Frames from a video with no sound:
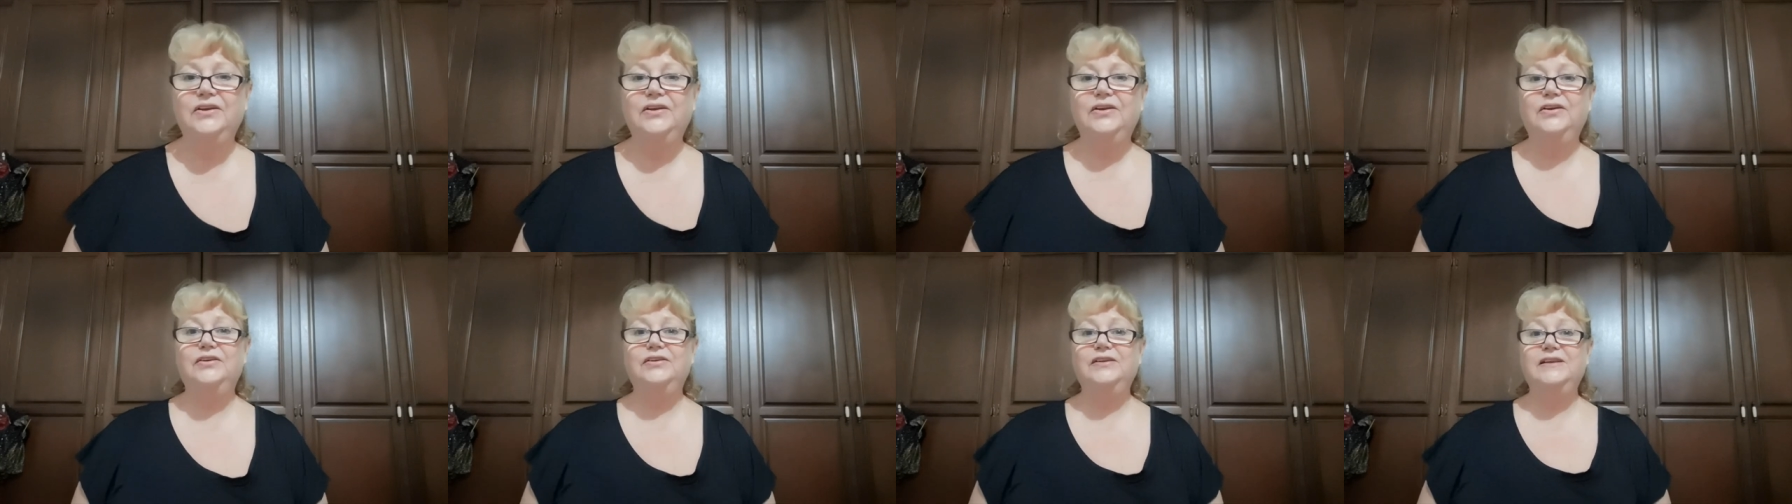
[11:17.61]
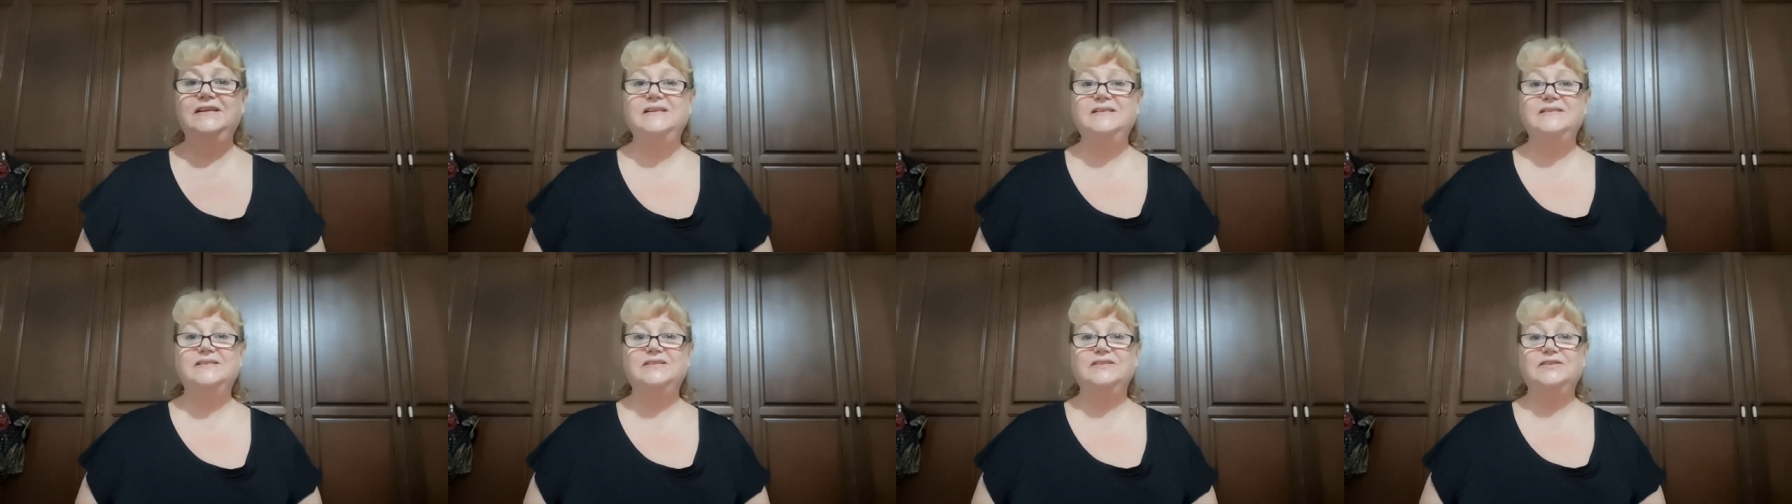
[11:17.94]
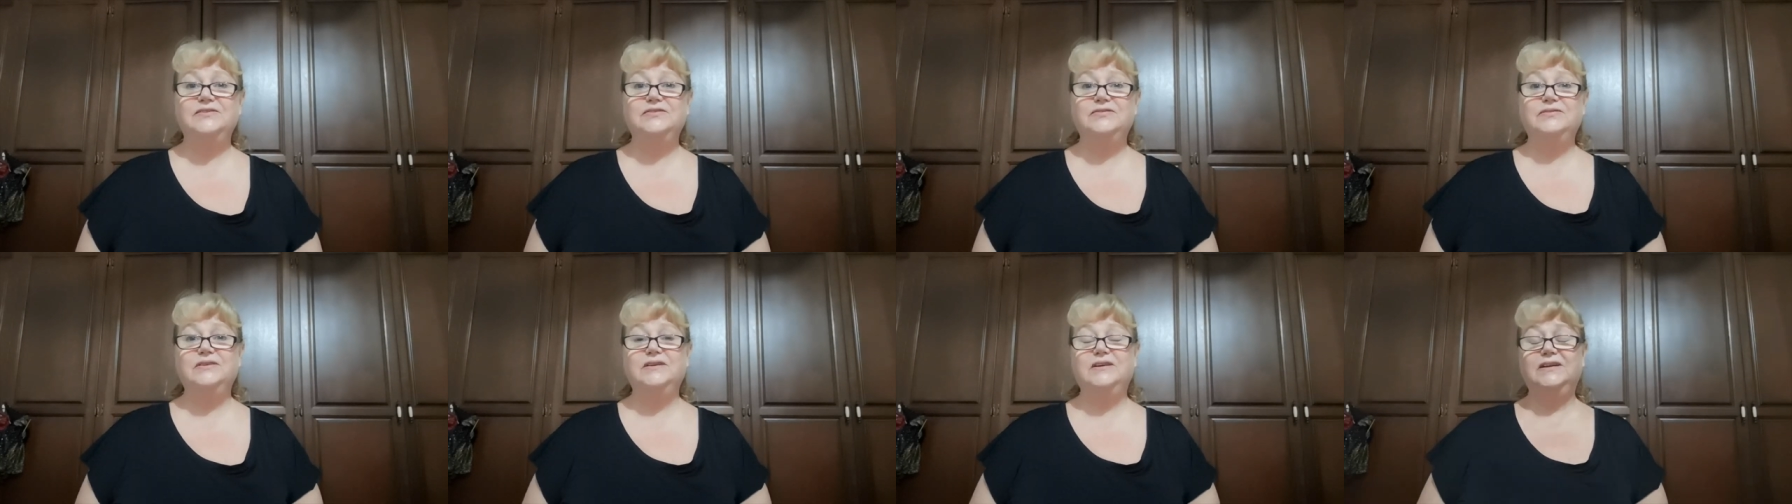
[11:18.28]
your knee
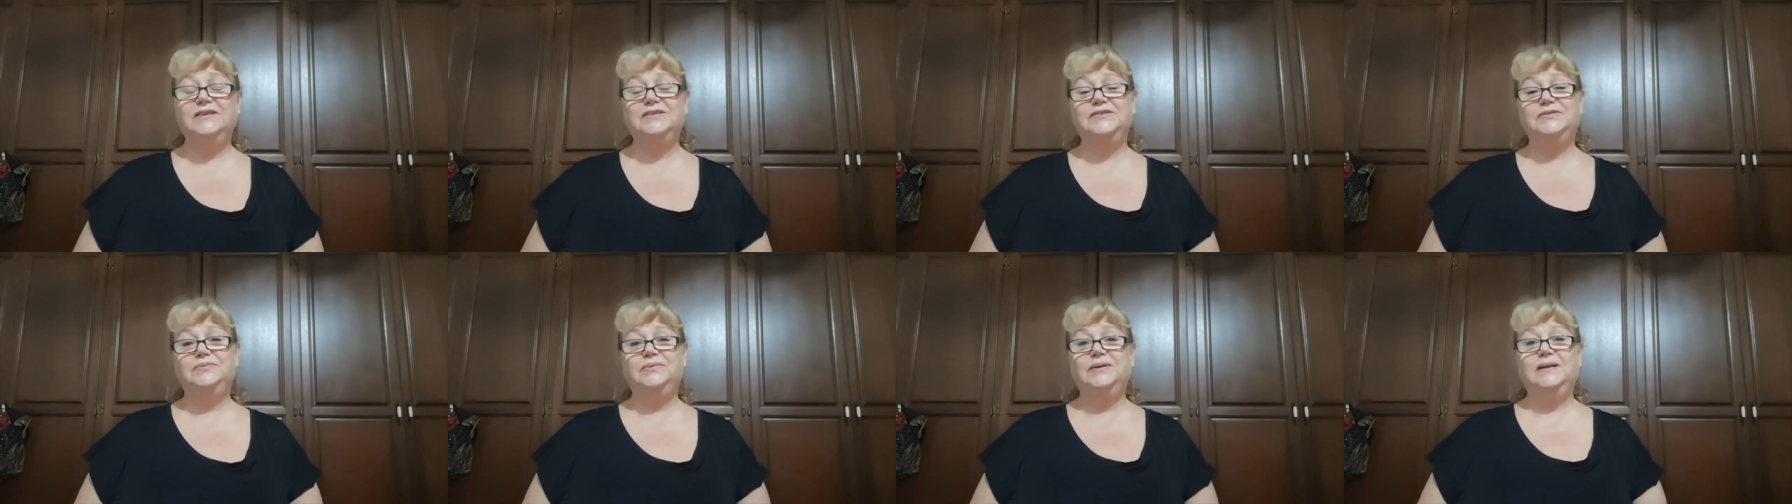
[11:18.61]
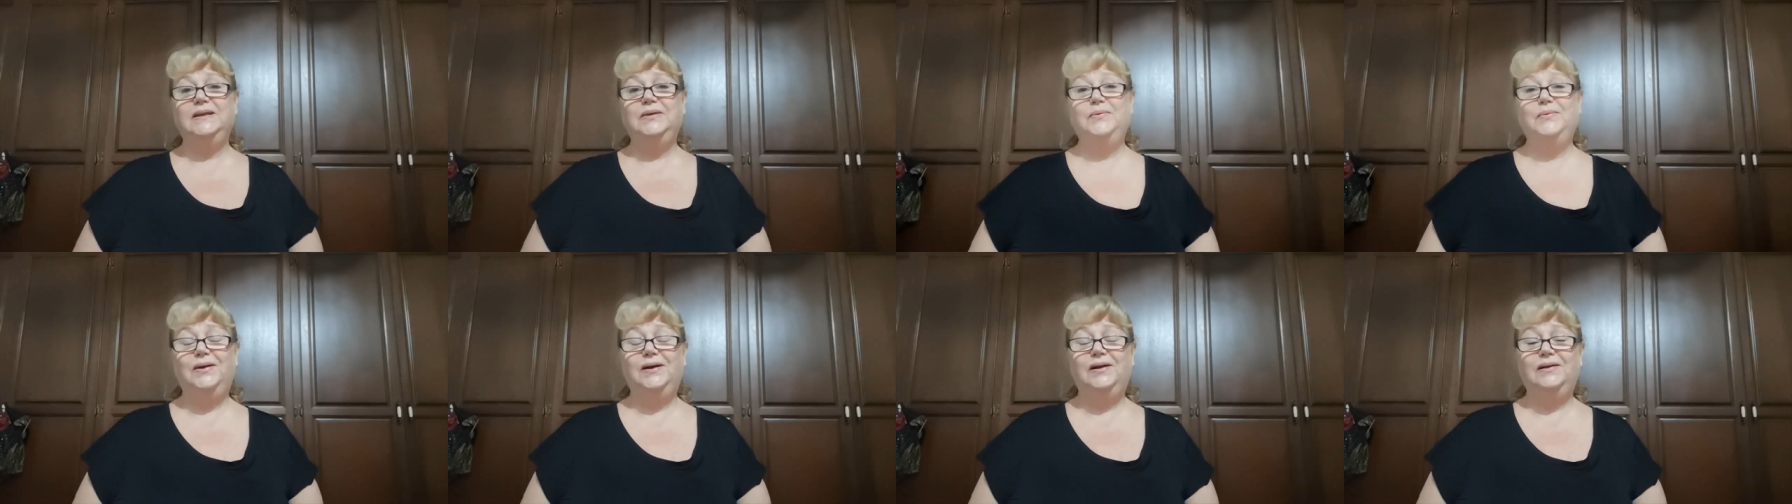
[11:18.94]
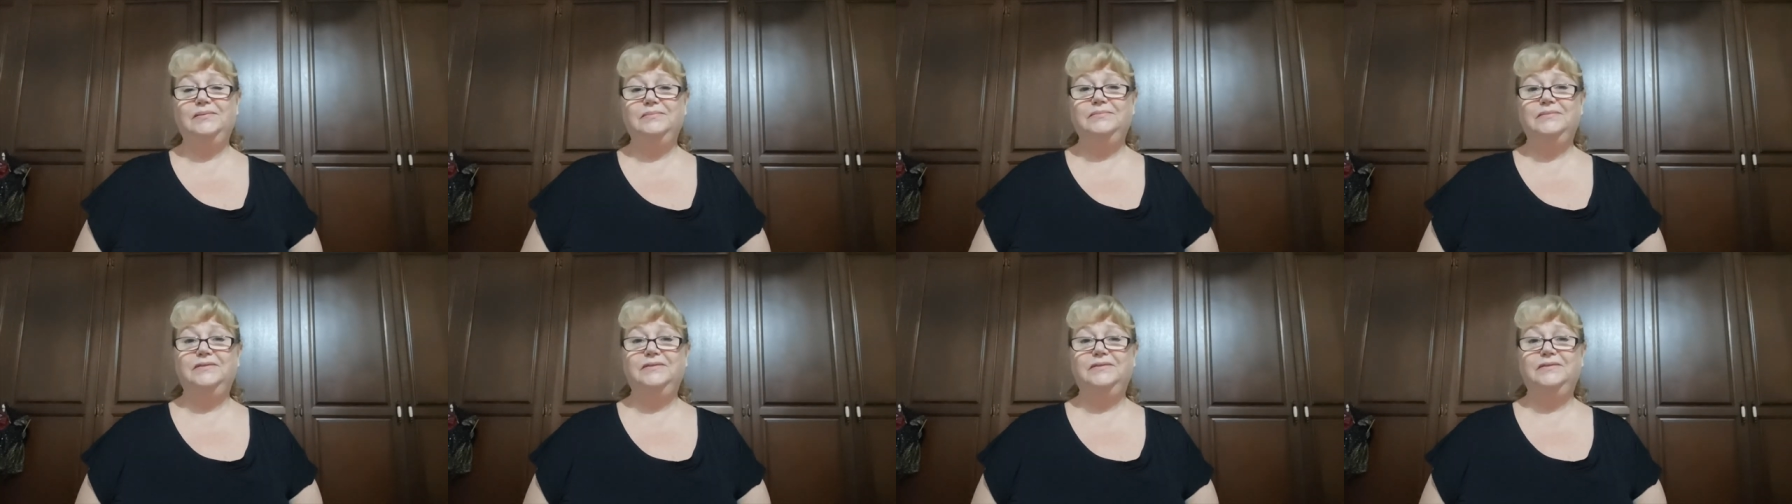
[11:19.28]
surgery goes really well.